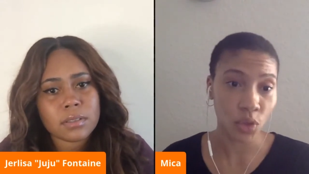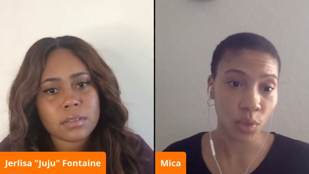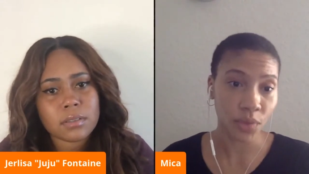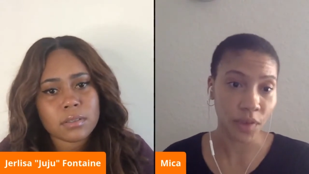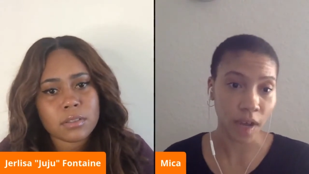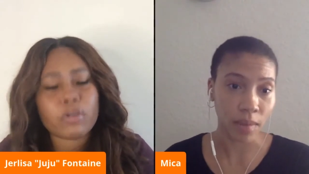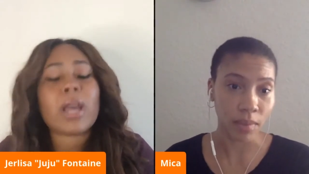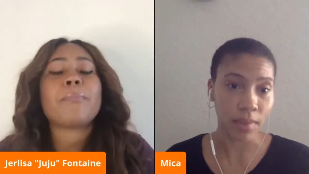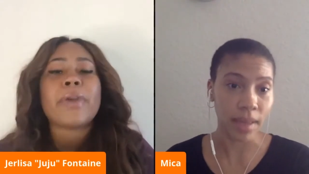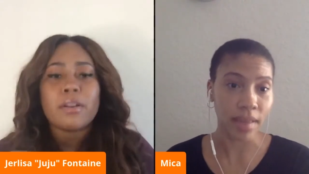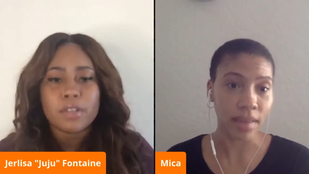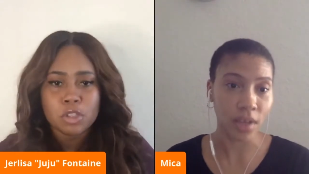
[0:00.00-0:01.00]
Speaker 1: who were from
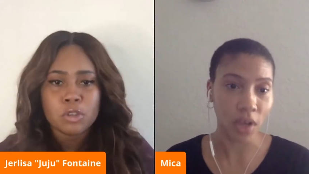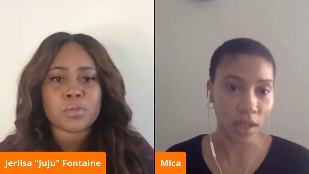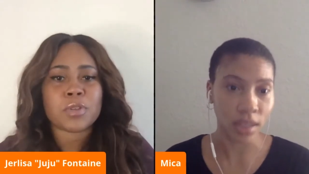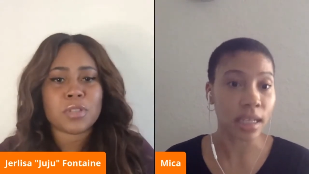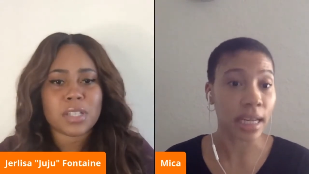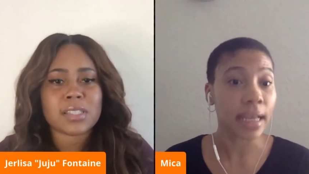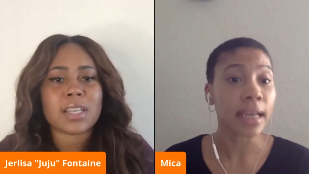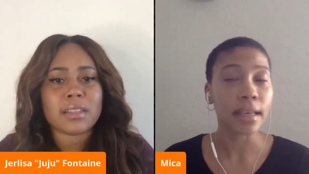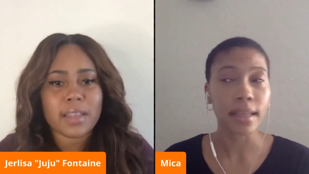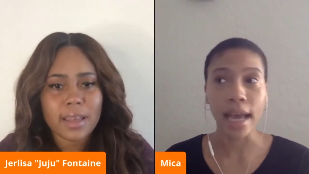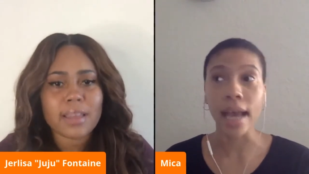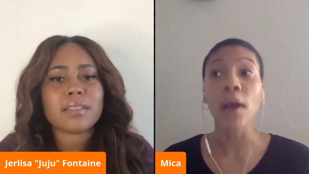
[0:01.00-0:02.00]
grandparents, excuse me.
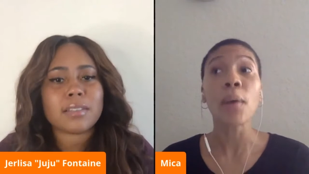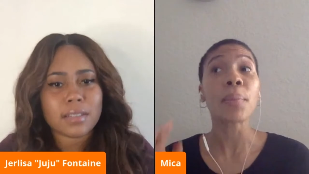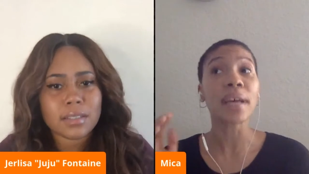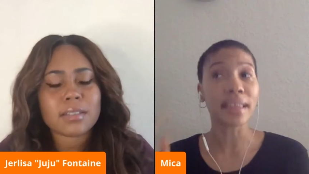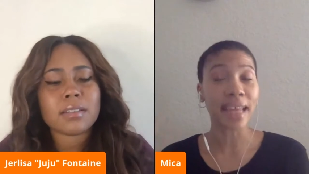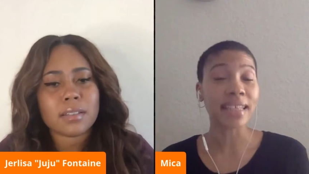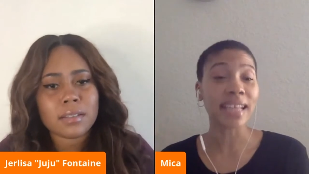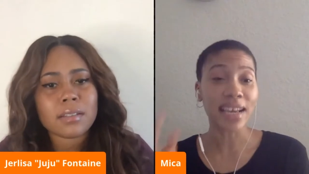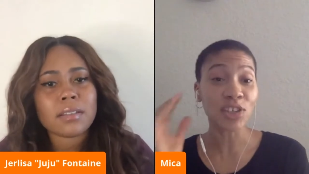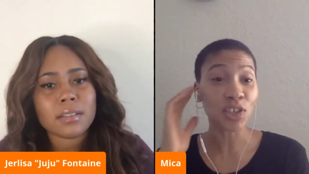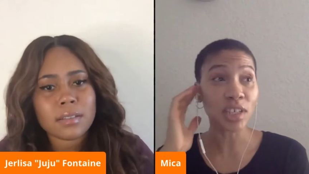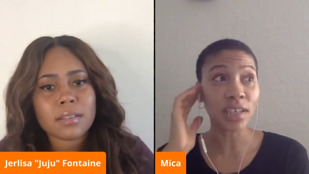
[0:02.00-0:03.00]
Yeah, but that's
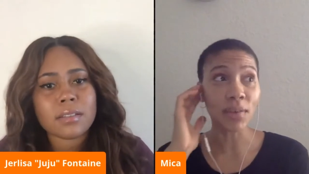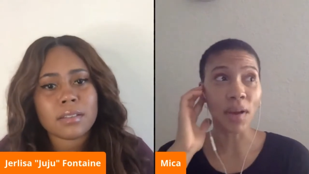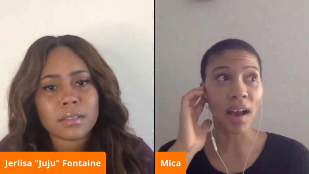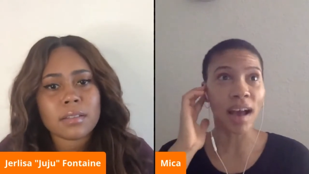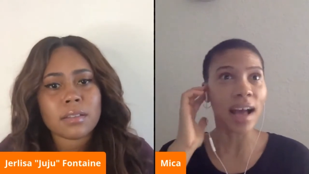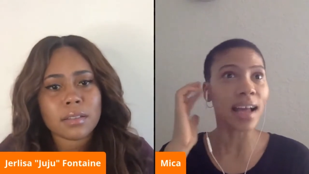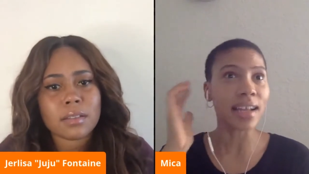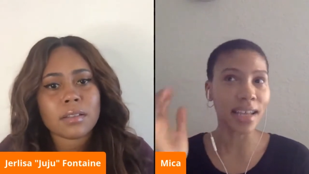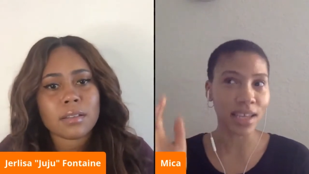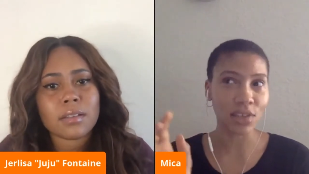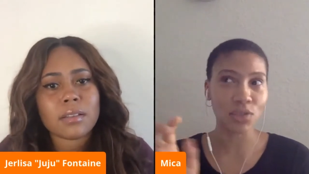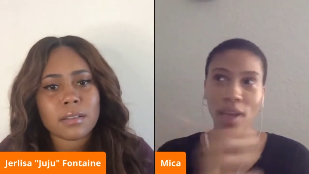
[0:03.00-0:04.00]
actually an,
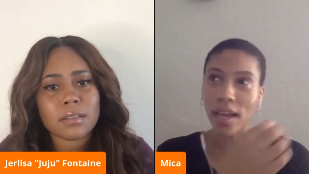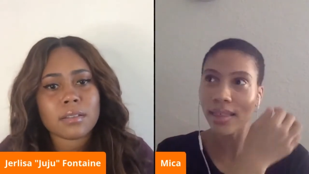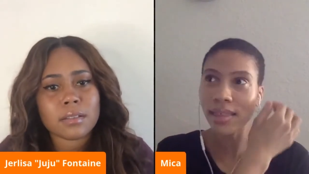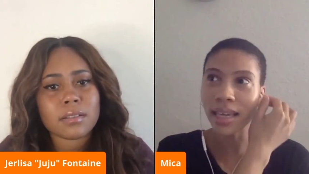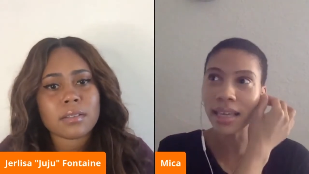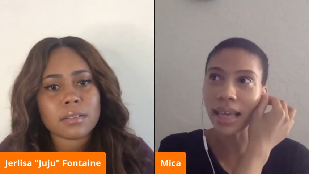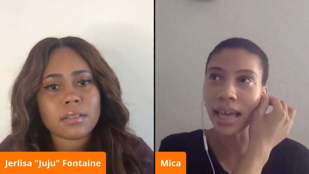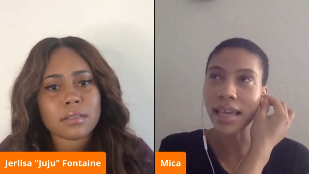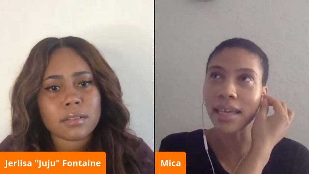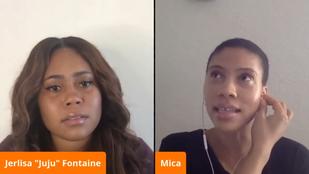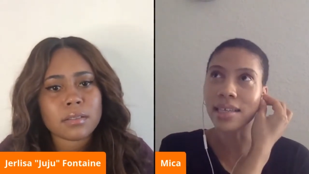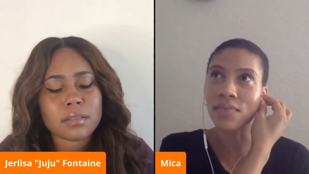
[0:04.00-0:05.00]
a thing that
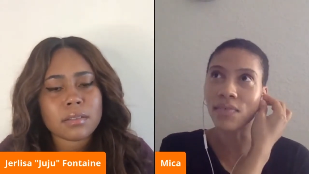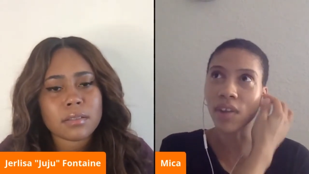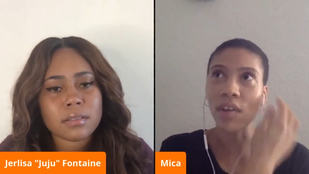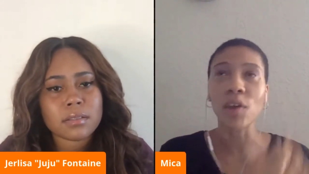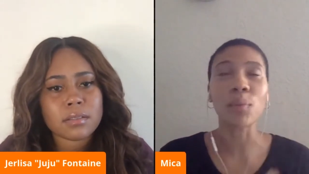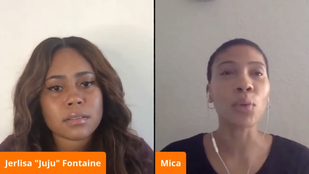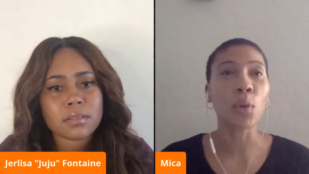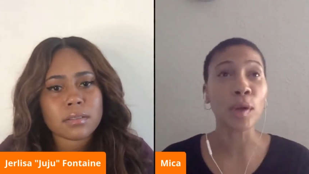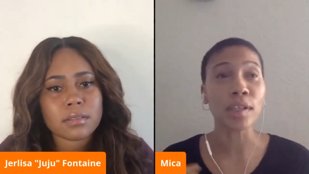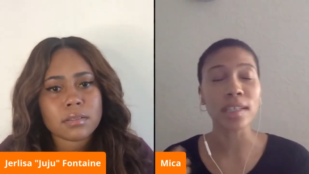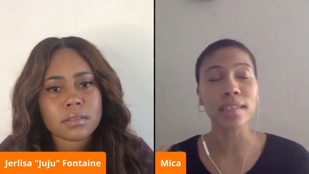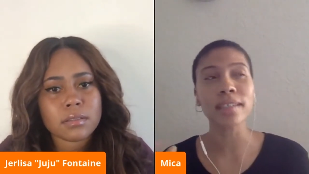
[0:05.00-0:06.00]
is very
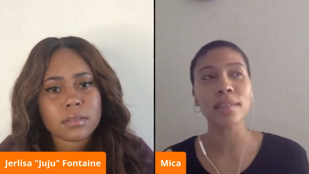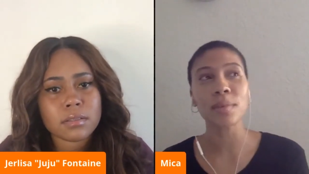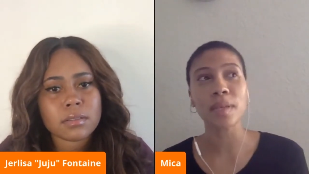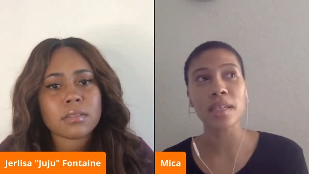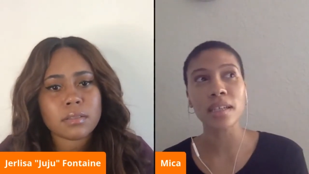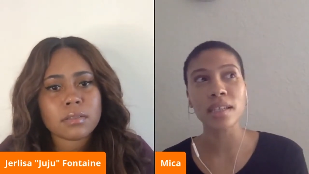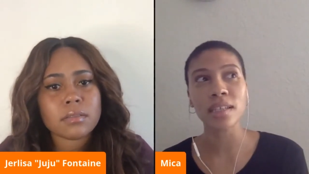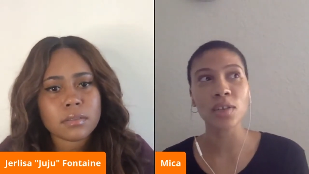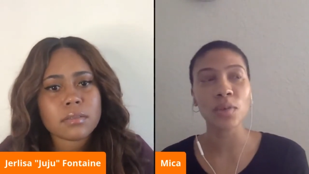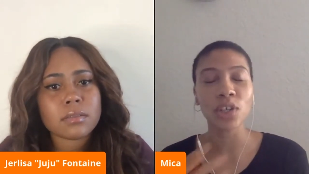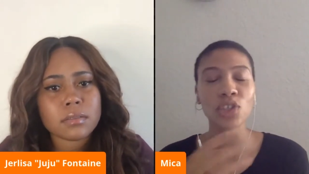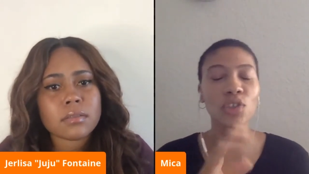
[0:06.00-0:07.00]
important to me to
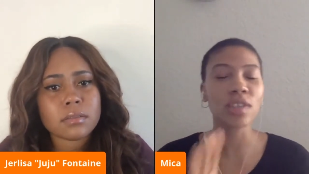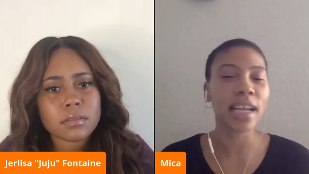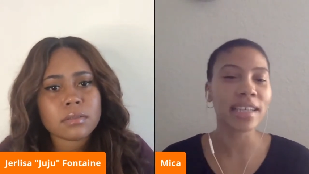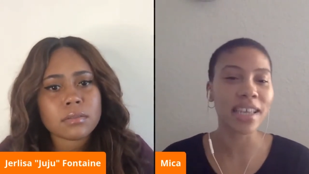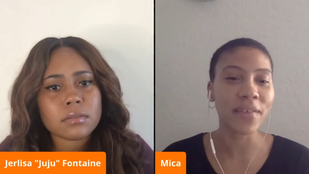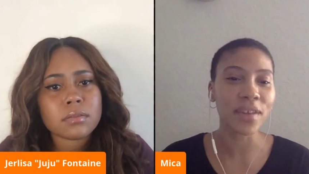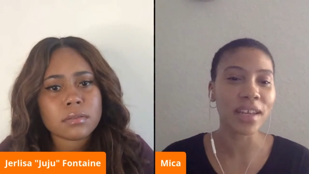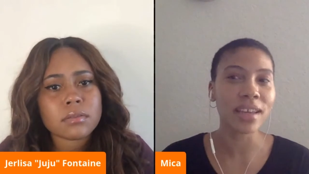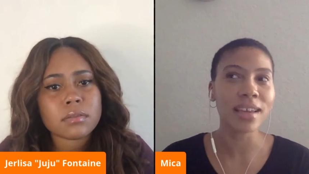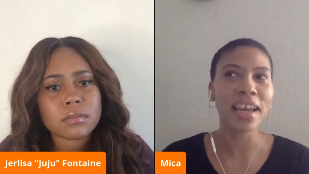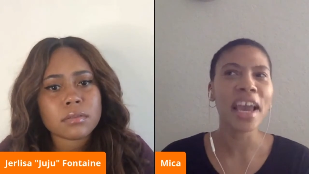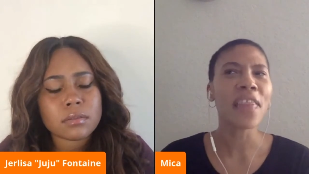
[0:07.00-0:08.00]
distinguish. There's an
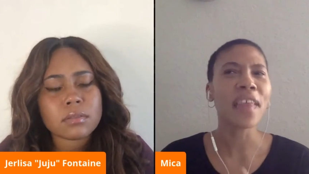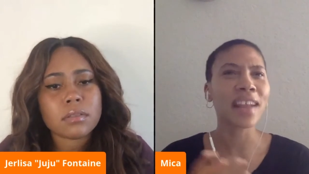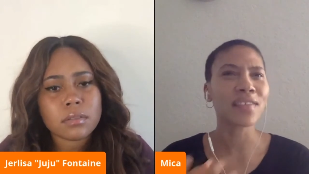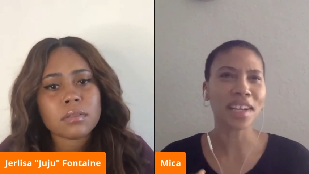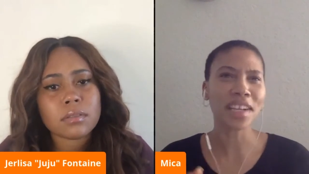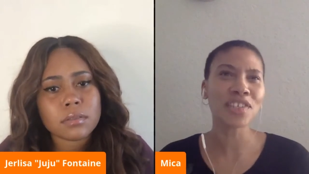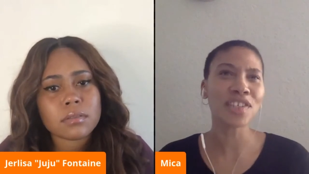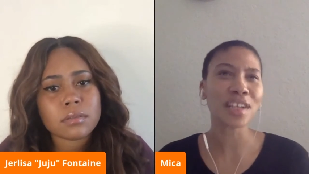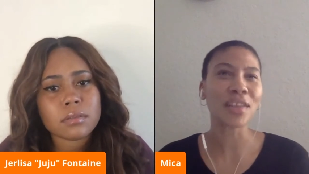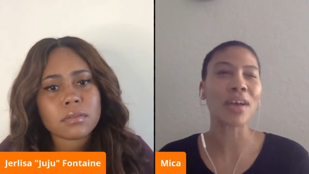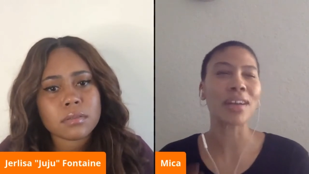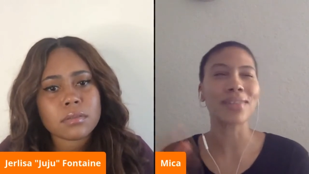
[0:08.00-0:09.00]
activity then I've done actually
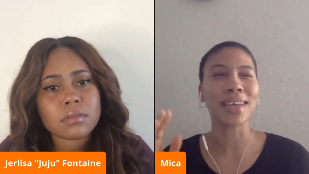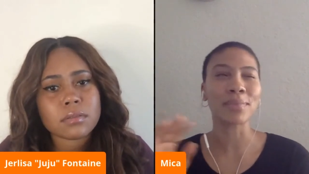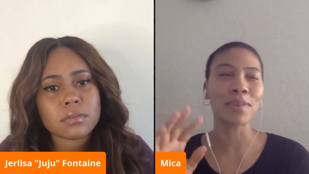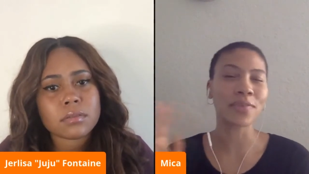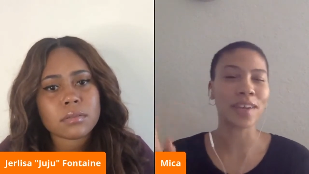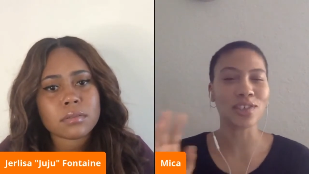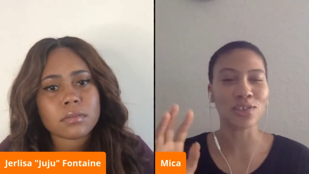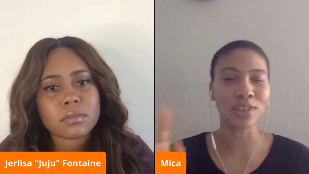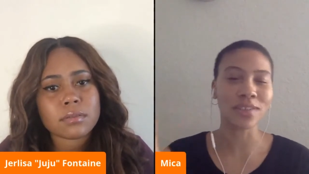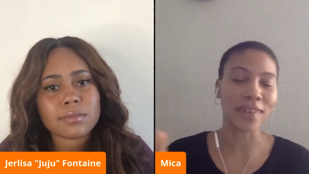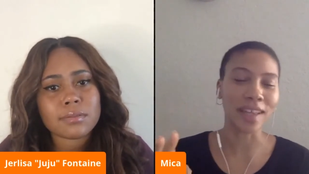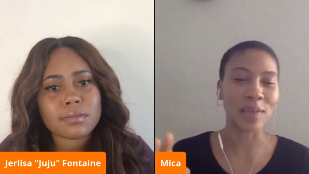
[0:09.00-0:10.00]
in a lot of like
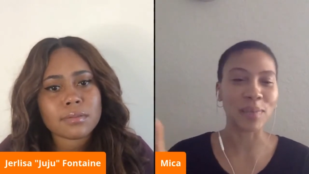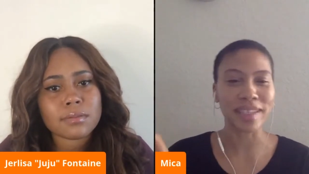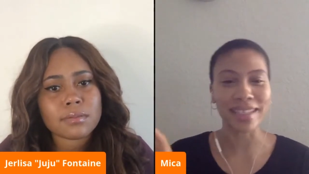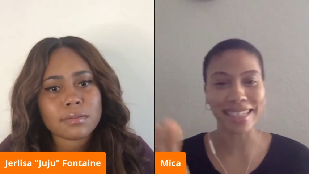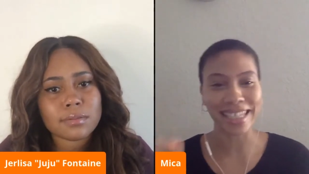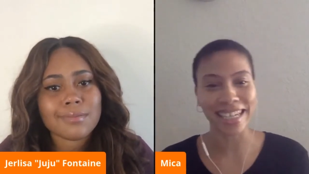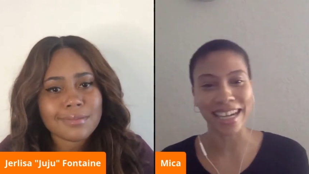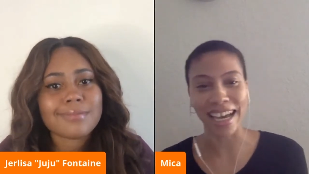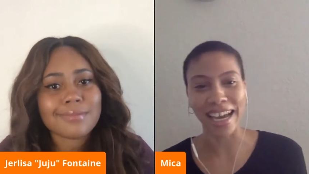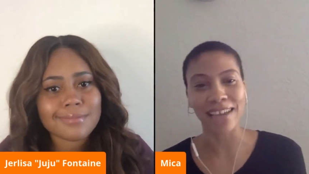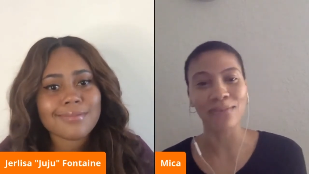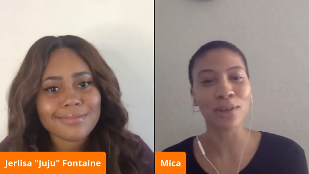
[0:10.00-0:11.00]
professional development
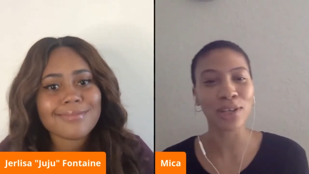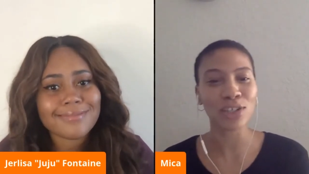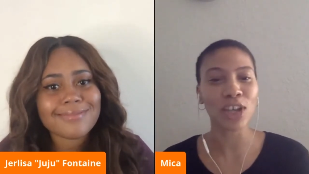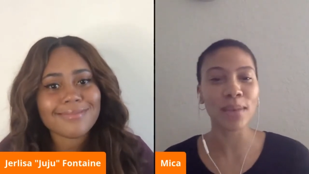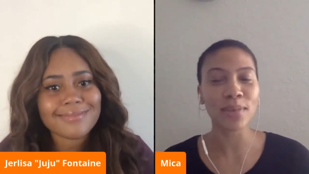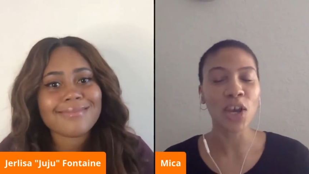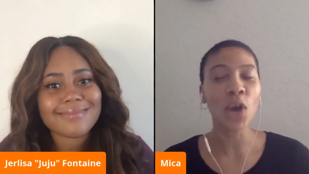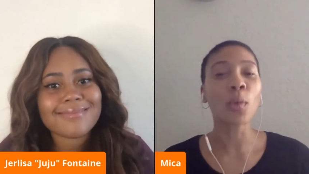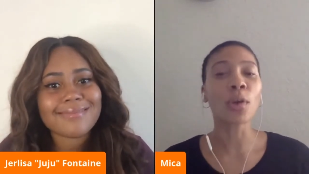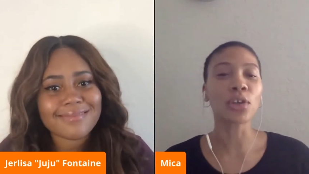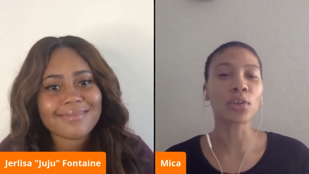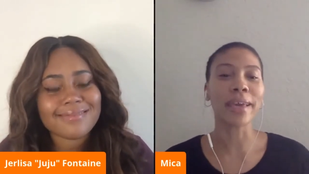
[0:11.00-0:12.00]
DNI workshops
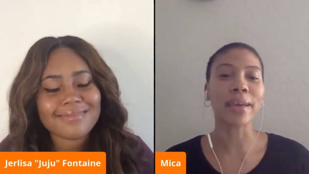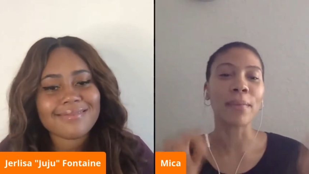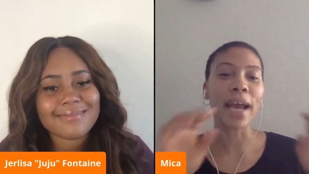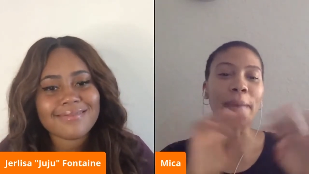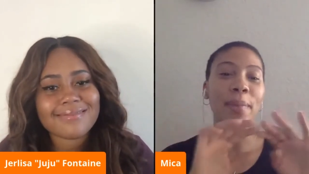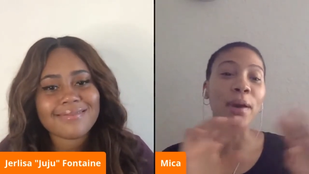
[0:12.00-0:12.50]
where you like map